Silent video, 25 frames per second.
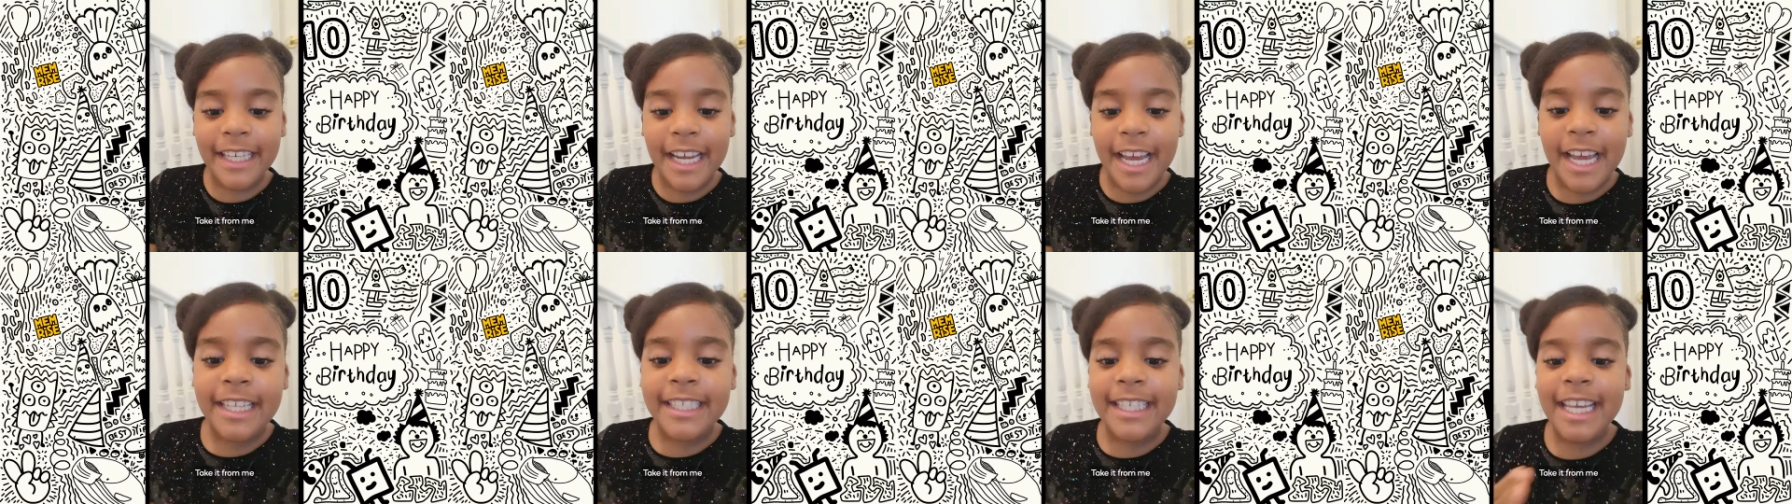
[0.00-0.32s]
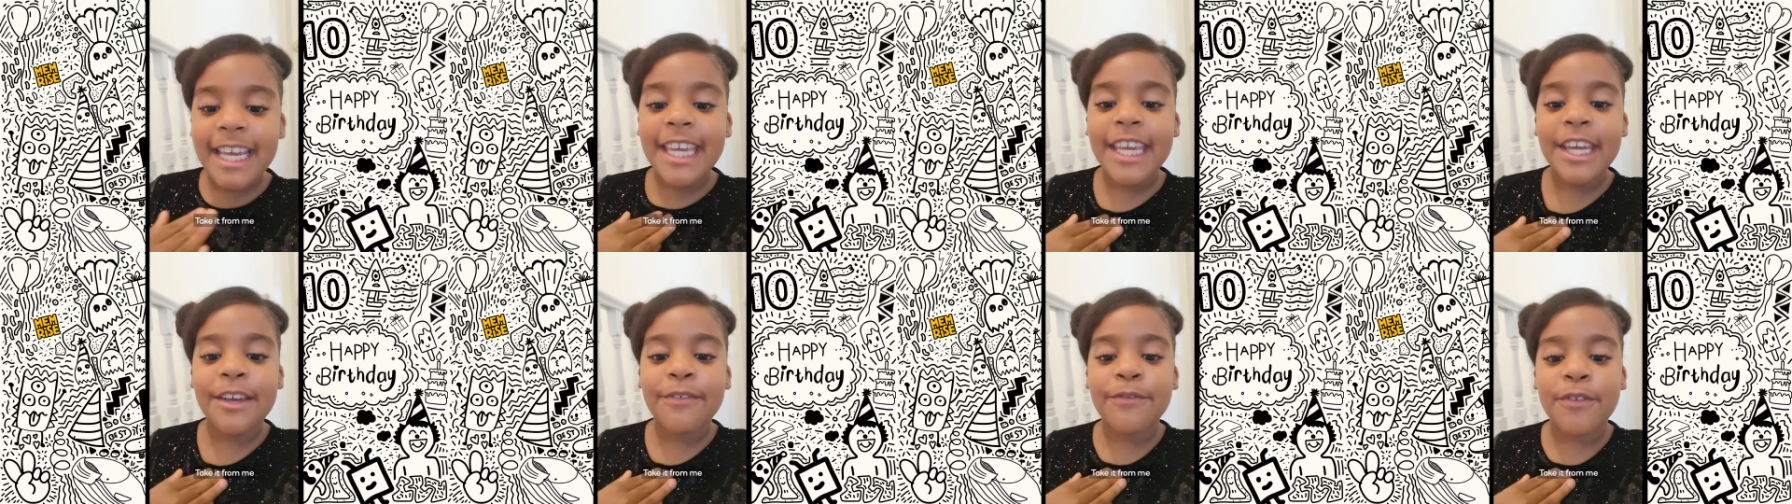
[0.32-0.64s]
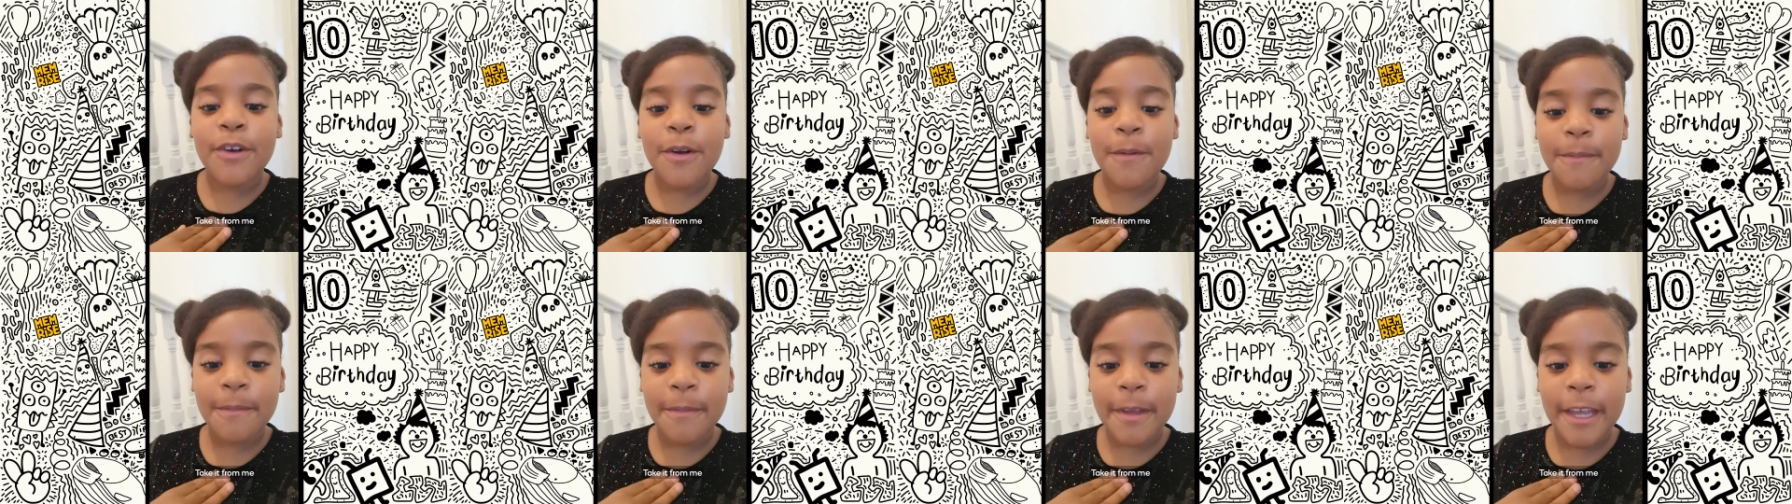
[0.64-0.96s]
Take it
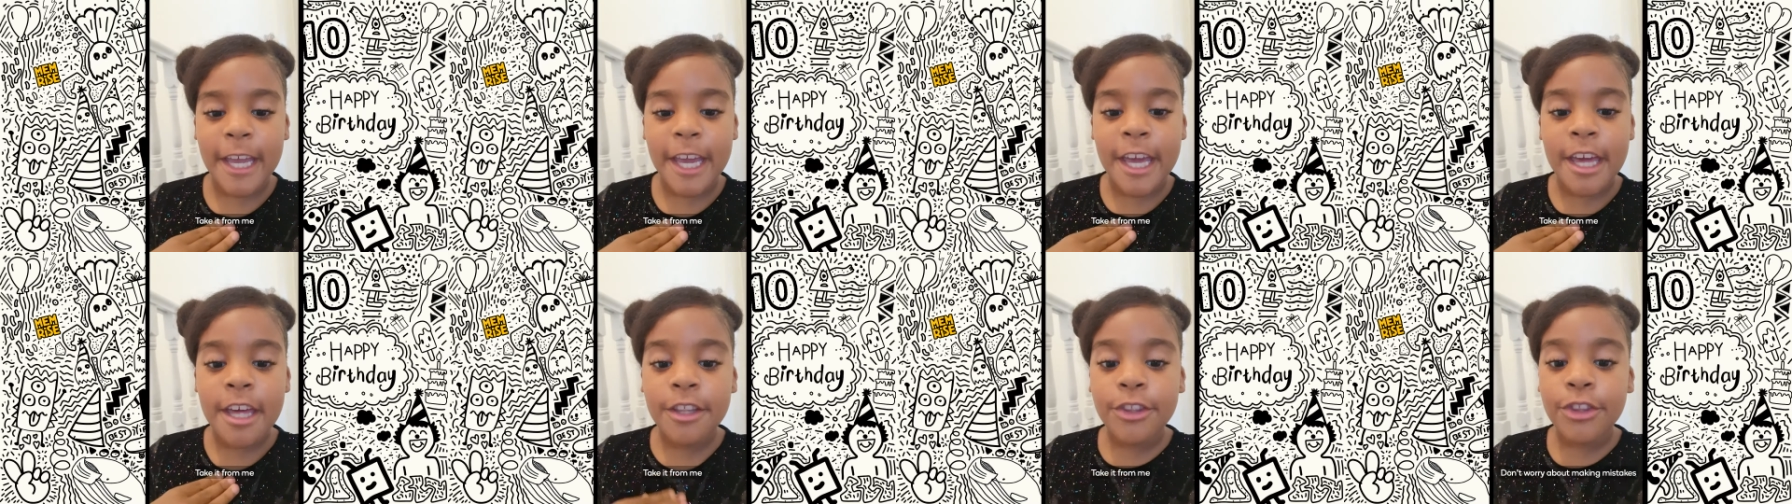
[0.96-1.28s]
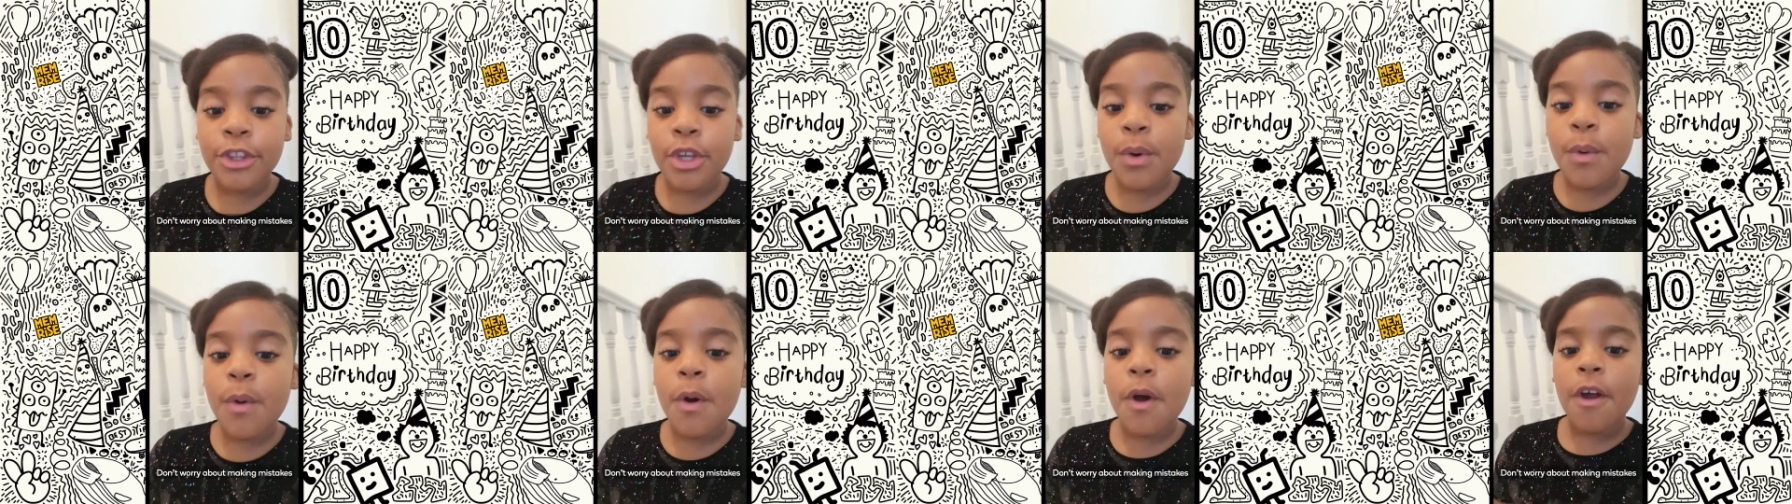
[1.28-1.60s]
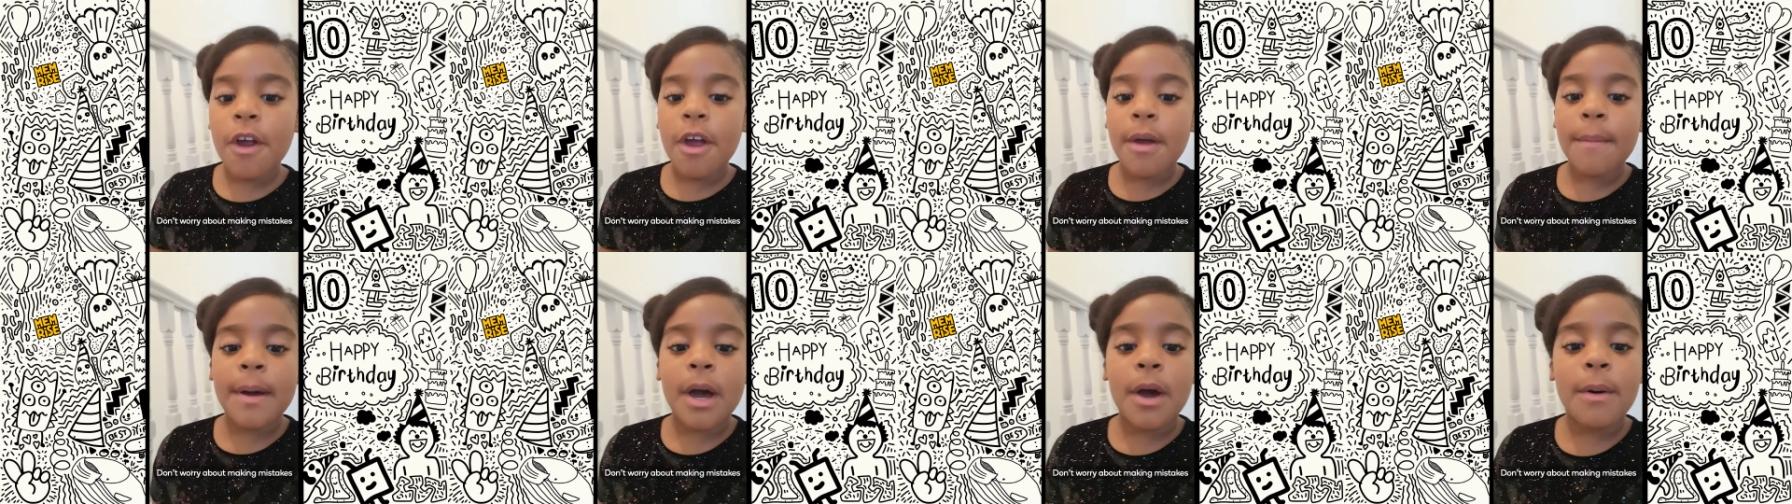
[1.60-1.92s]
from me, don't
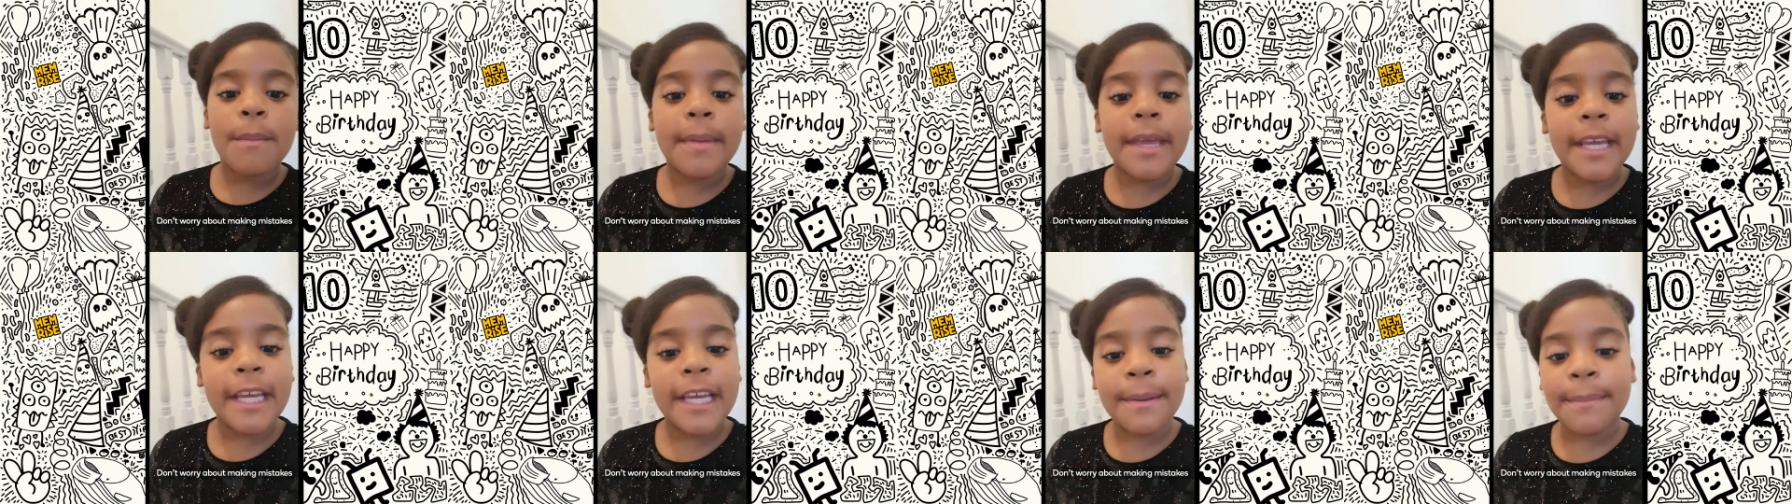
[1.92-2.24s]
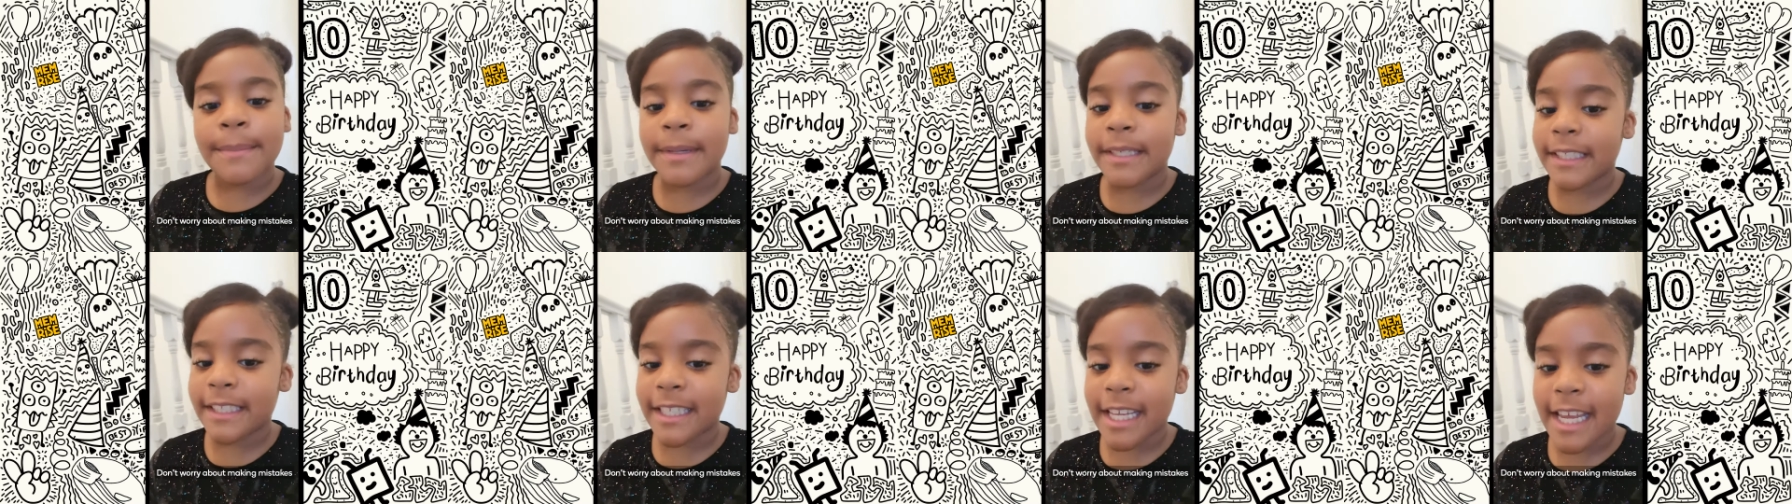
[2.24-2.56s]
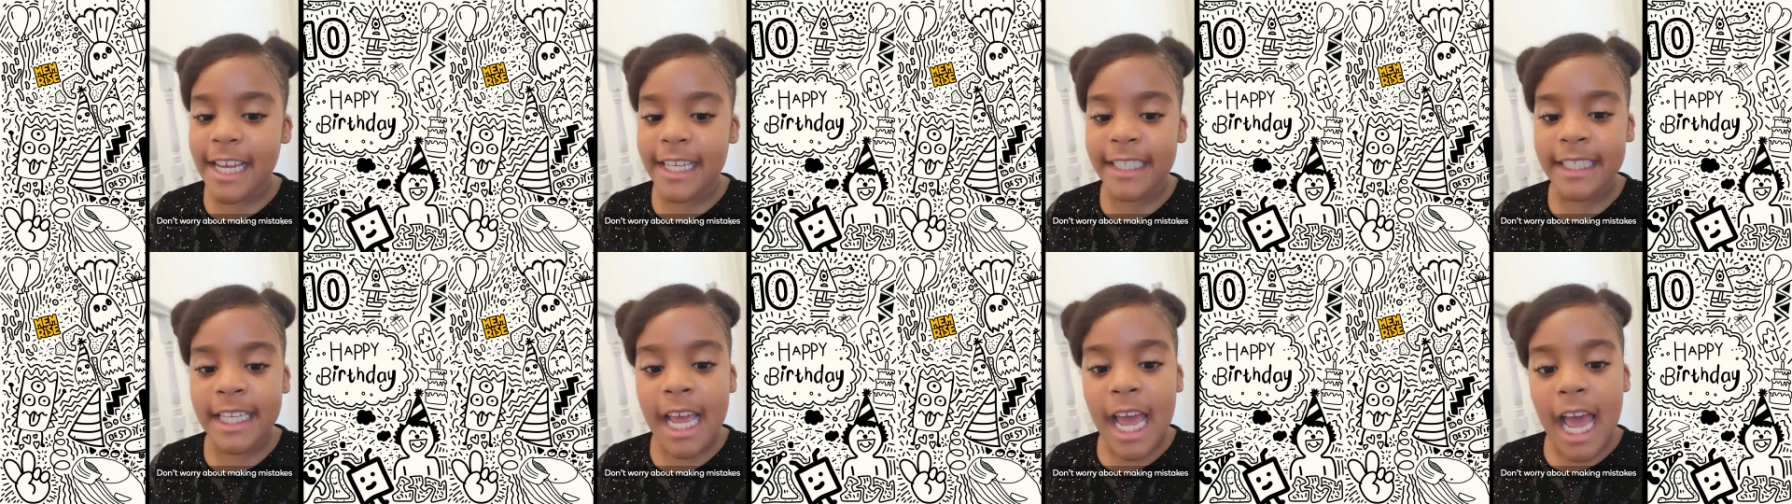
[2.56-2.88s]
worry about making
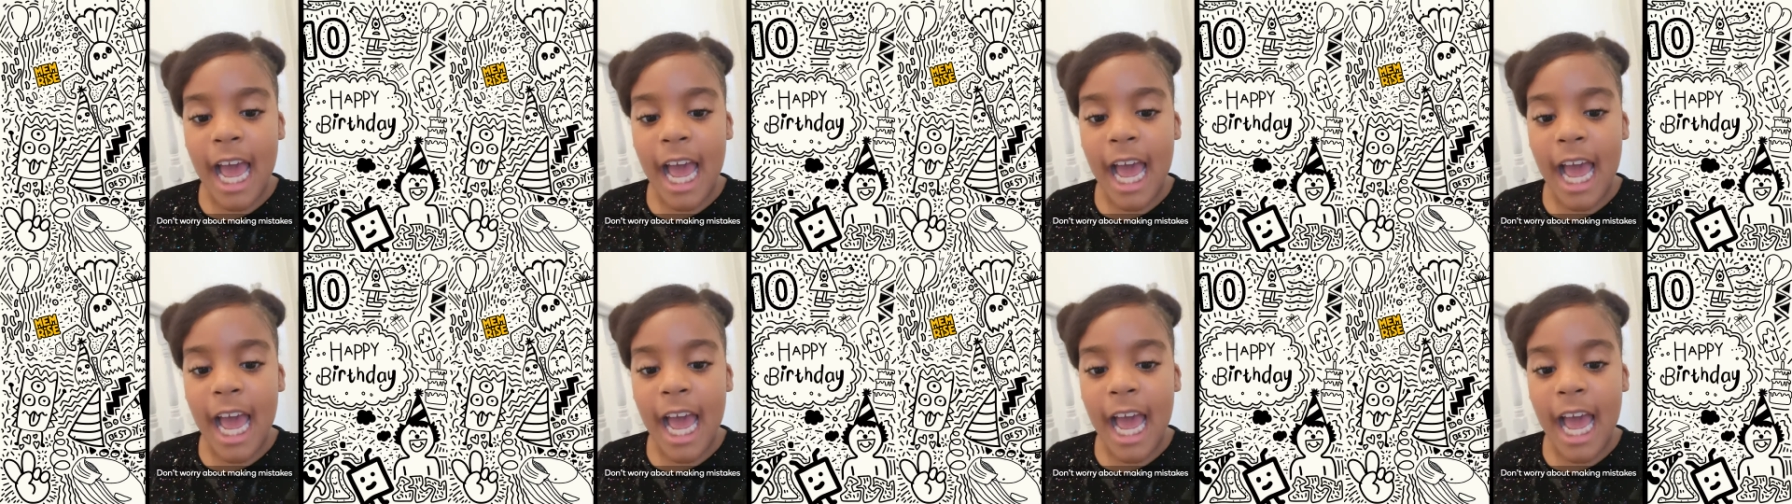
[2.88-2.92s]
mistakes.